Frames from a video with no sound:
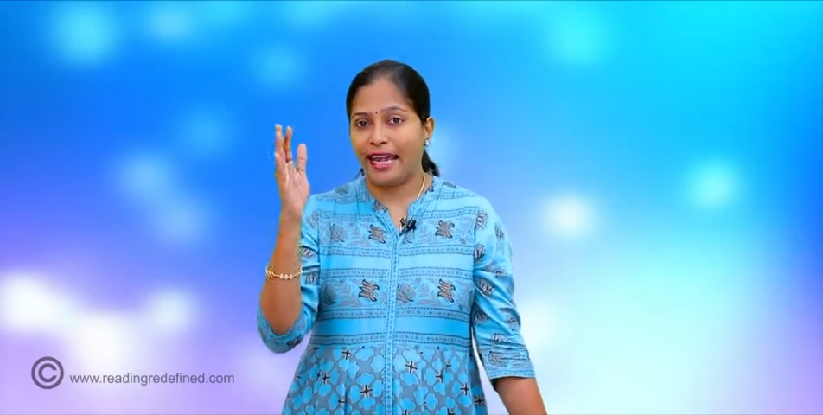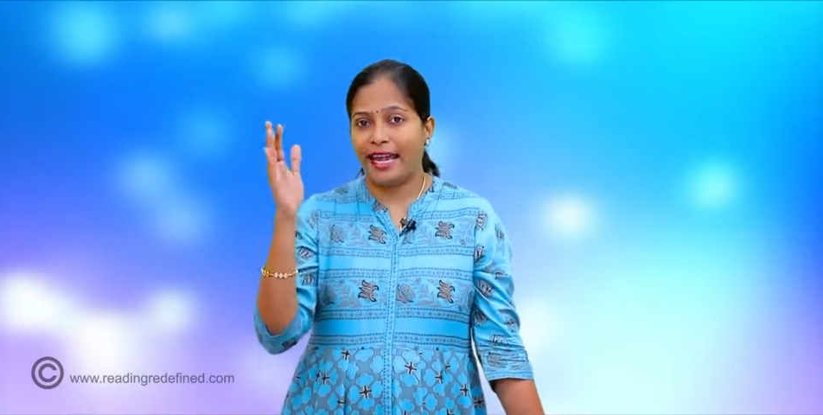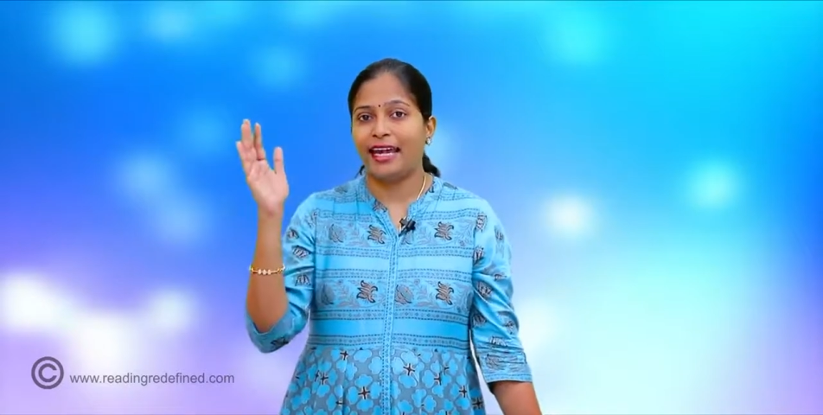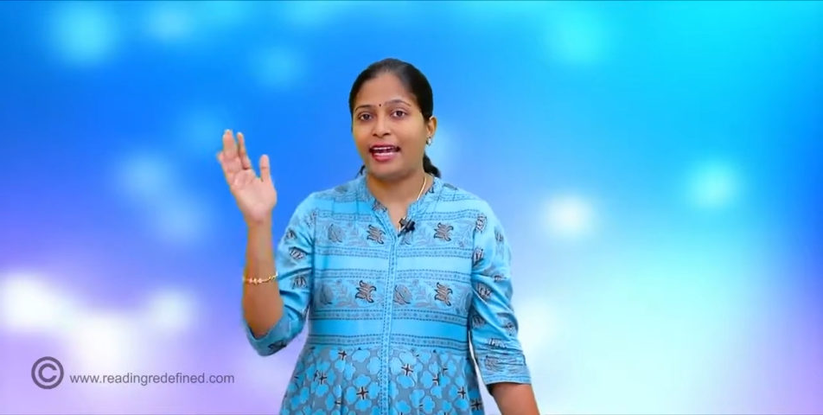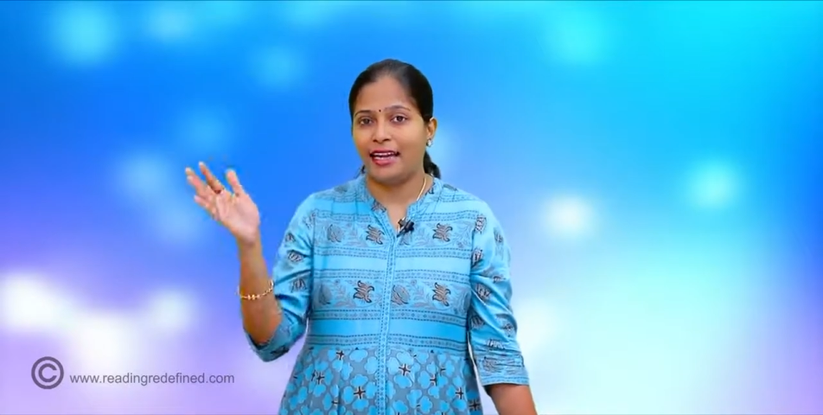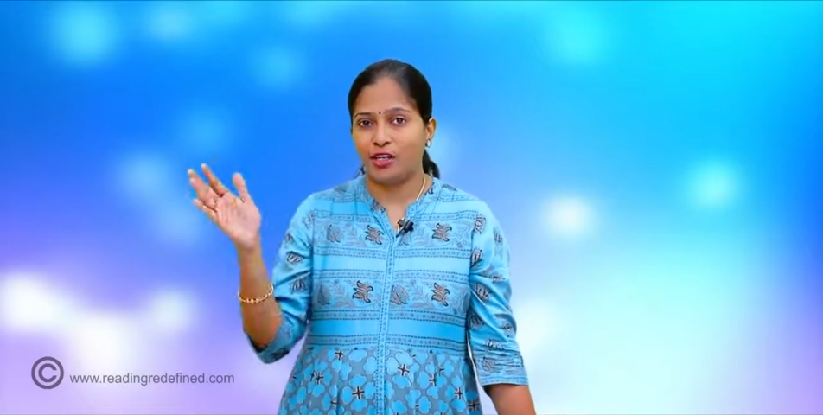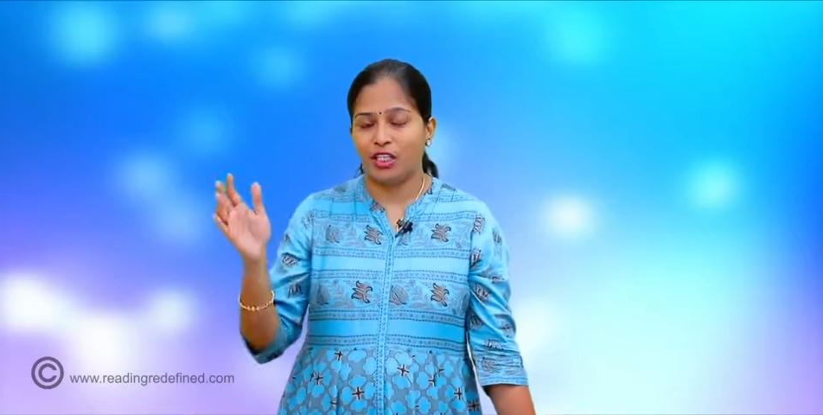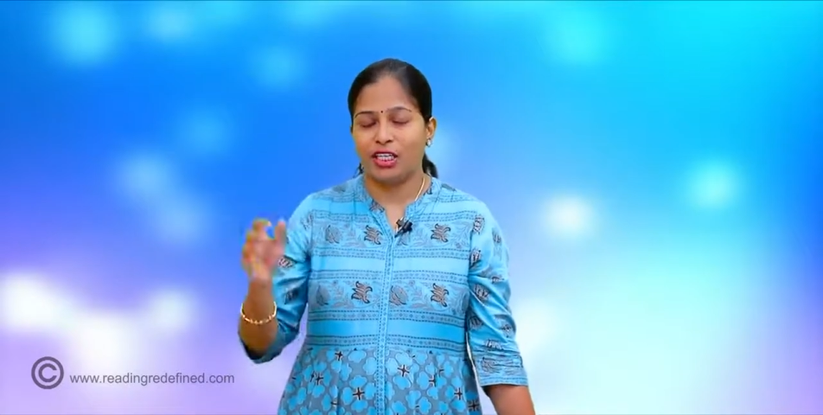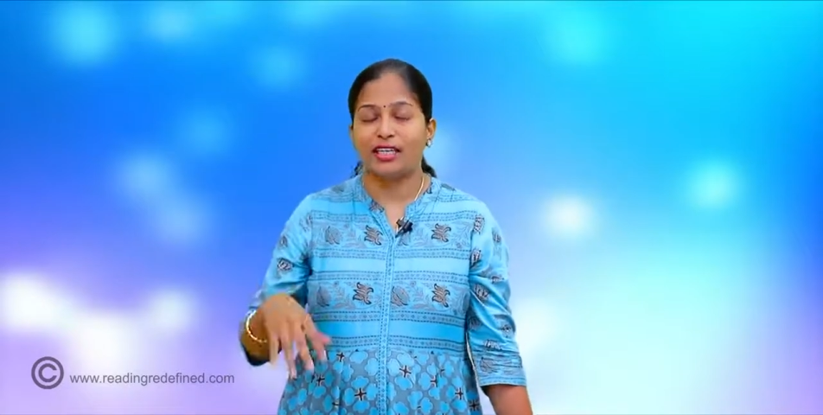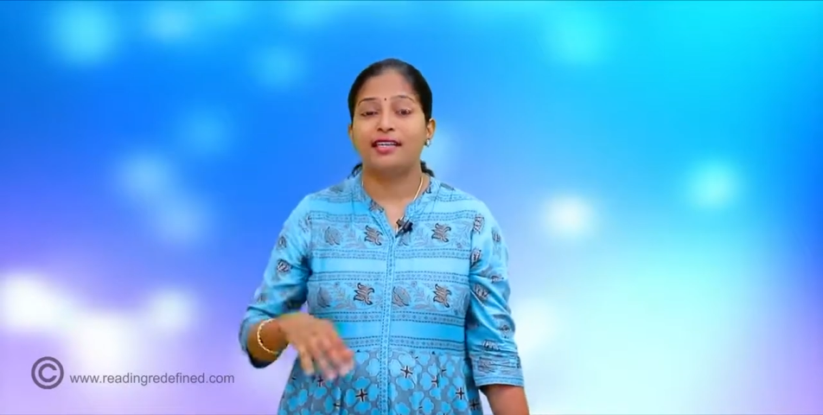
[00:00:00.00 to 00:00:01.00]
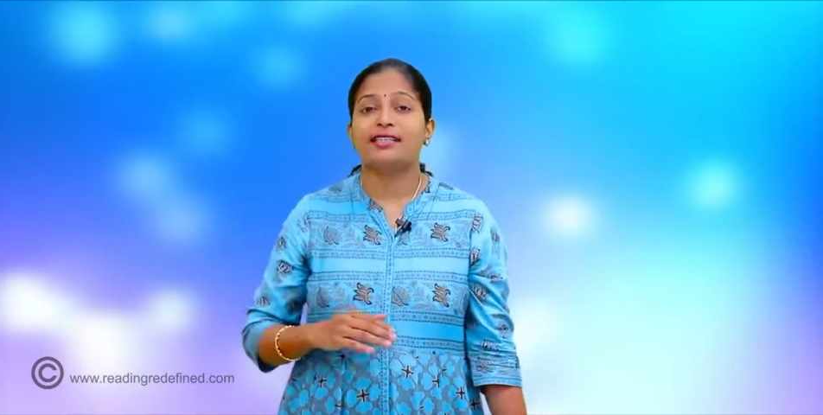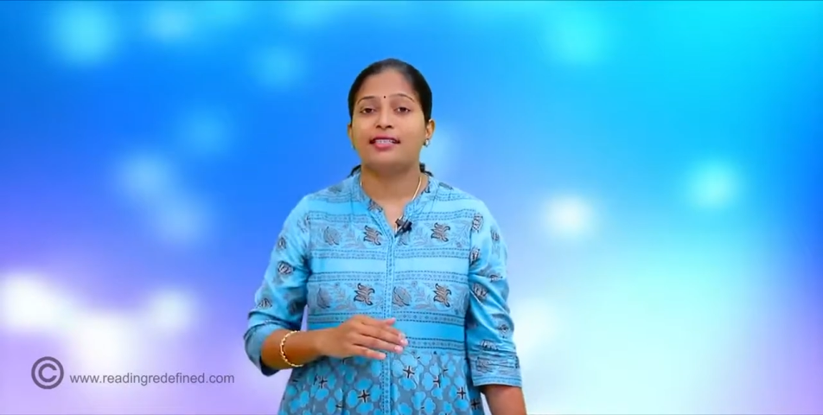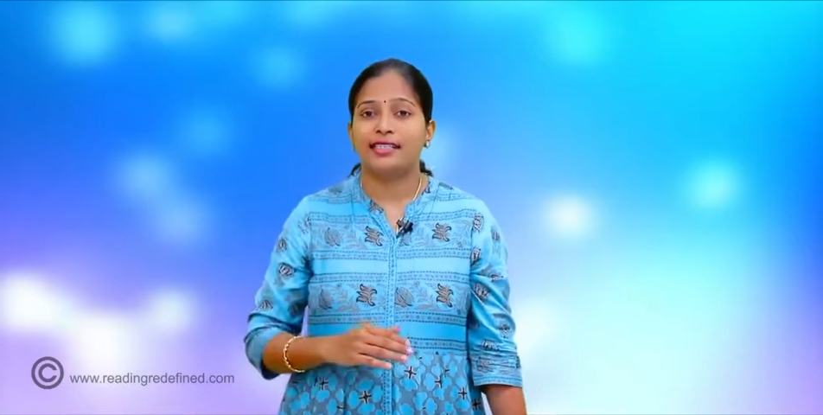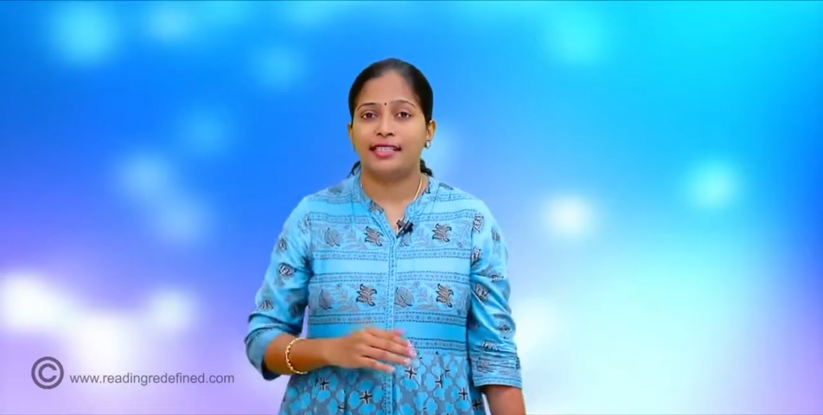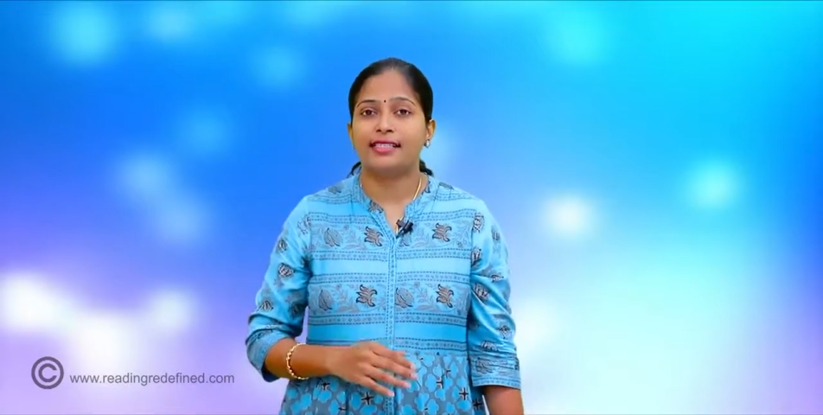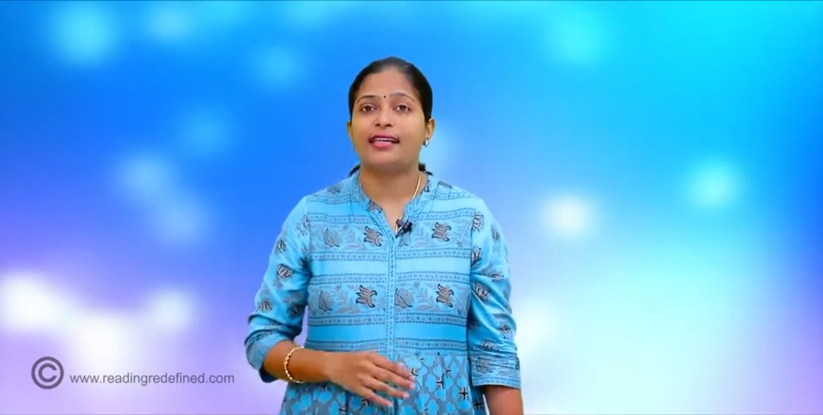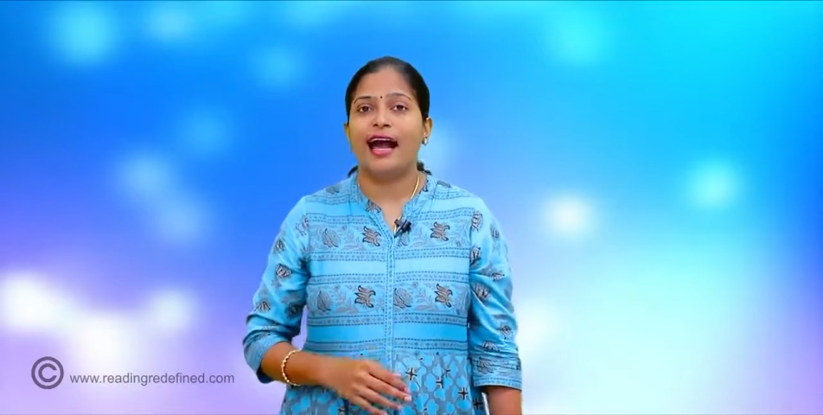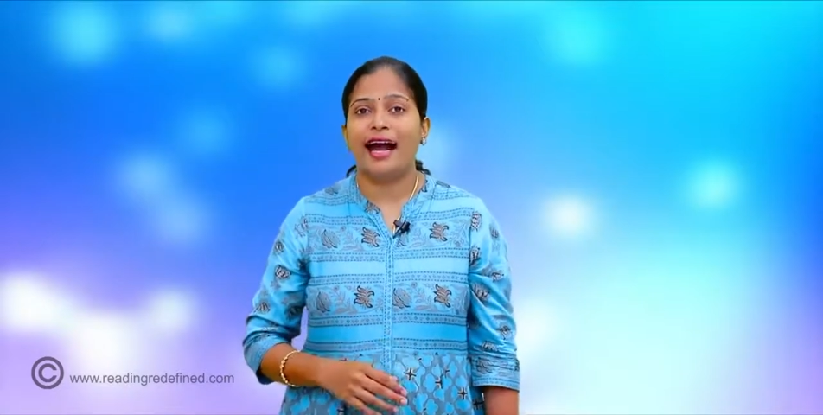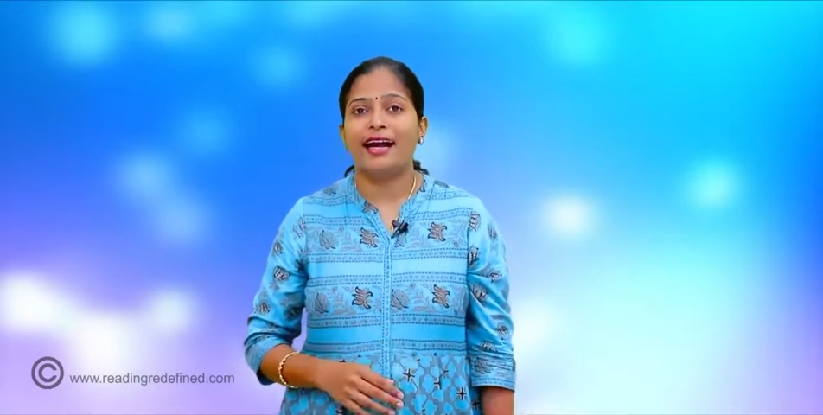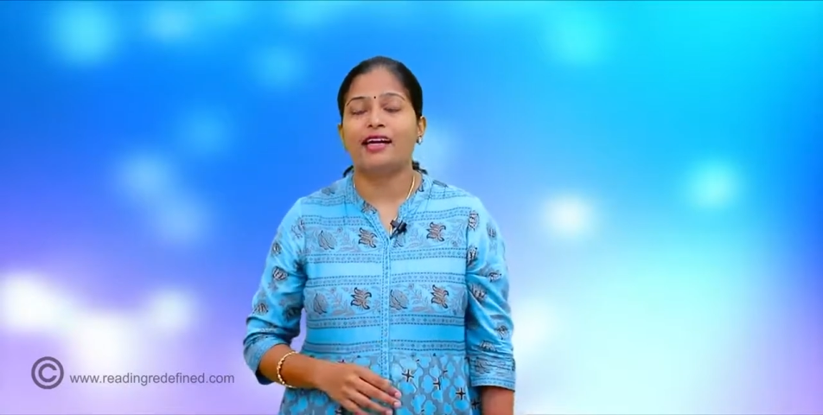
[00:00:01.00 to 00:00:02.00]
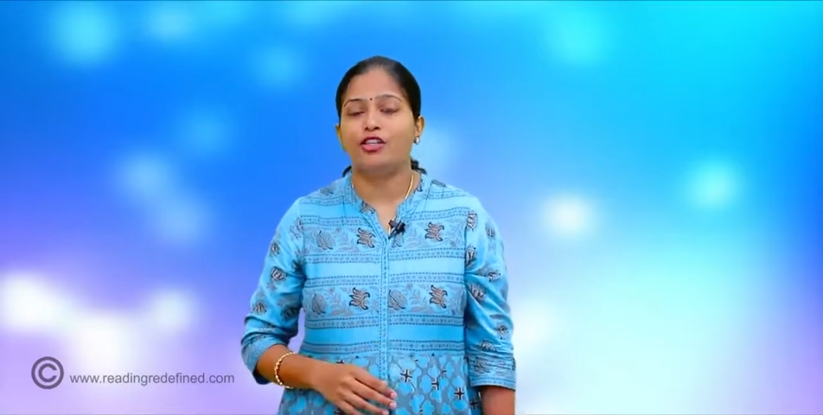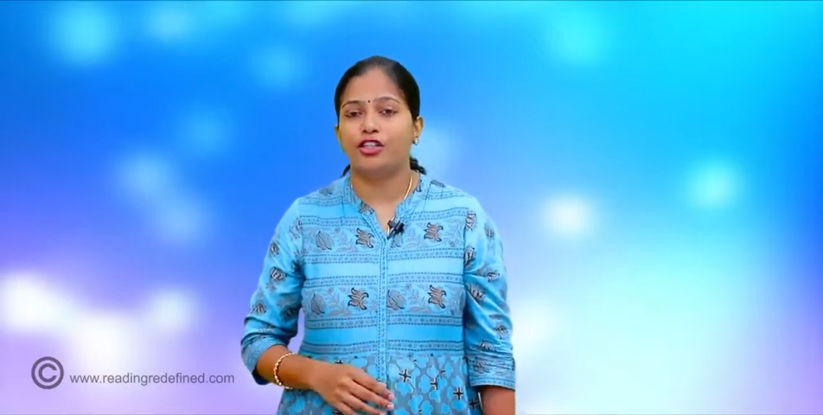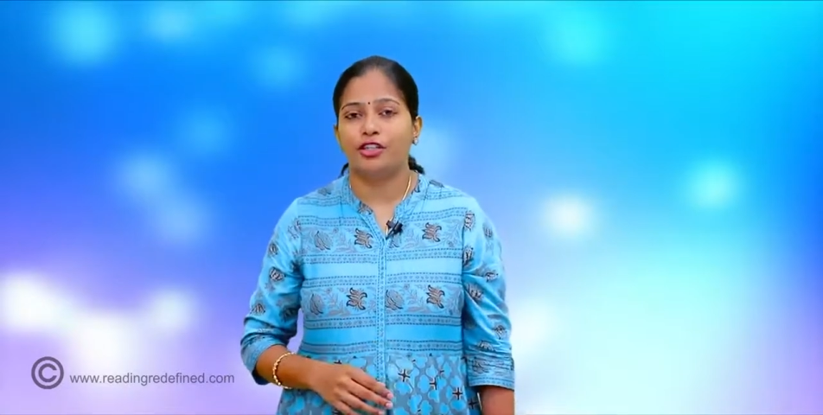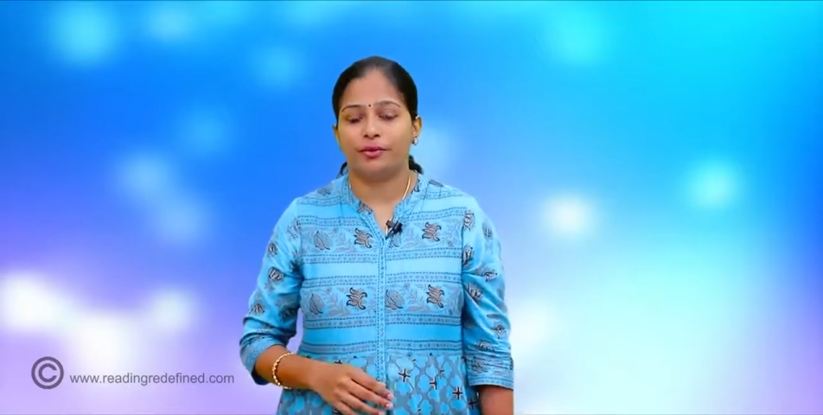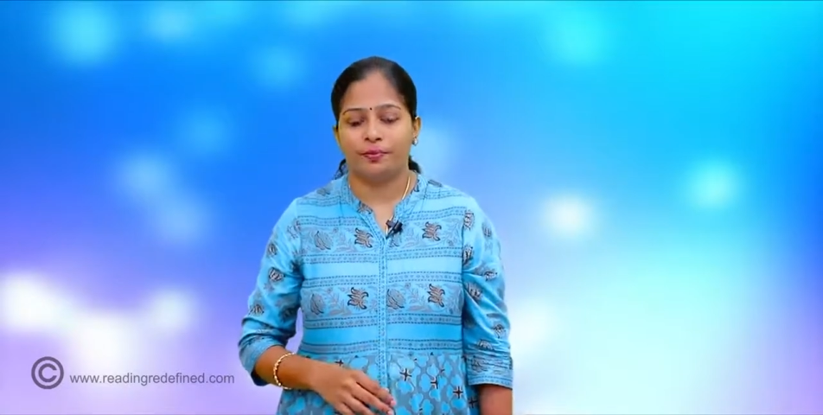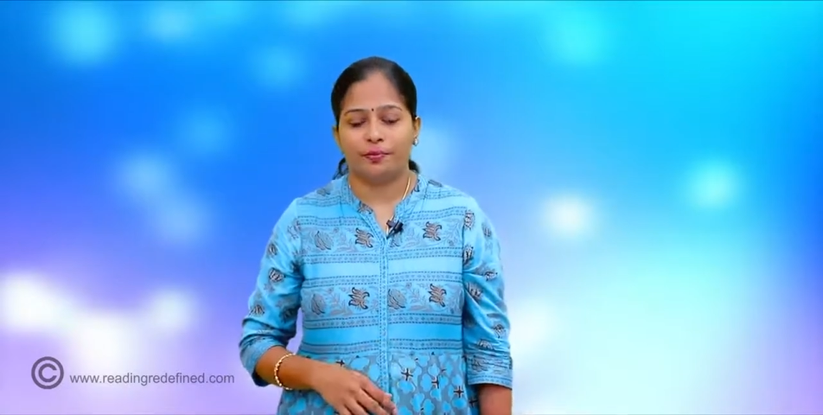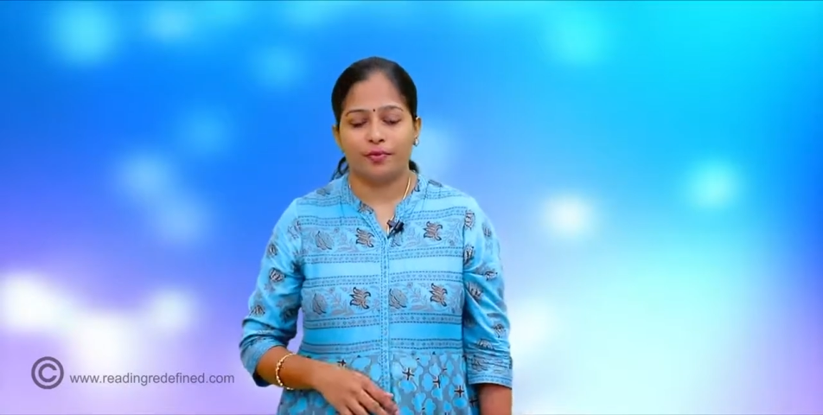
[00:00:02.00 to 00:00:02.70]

A and T. S, A, T.